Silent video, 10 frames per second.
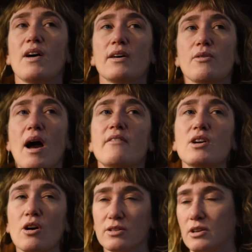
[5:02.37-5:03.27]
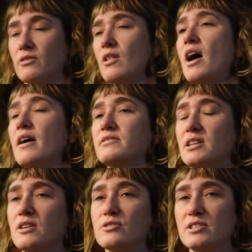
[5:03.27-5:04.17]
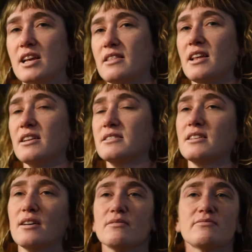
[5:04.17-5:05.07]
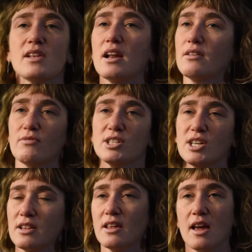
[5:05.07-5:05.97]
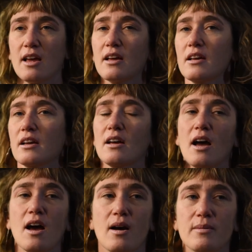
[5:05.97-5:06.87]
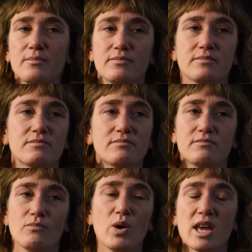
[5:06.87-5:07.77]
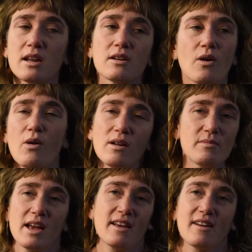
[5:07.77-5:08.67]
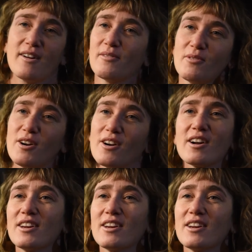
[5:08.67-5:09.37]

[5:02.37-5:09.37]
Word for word: value having art in their lives and understand that it's an enriching thing, we can go on making our work,